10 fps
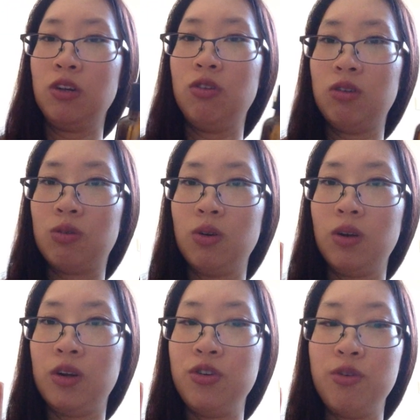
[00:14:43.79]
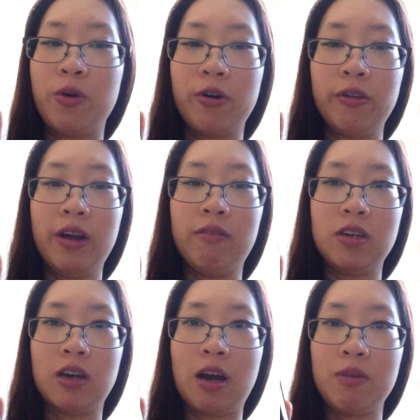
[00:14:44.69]
use a new bottle every
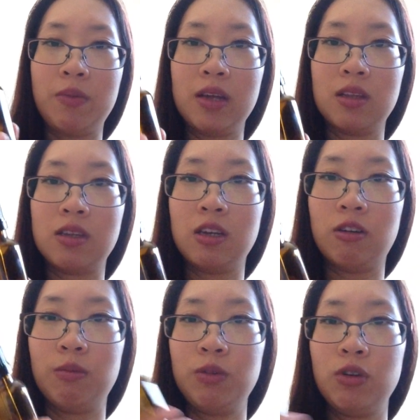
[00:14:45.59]
time you make the serum.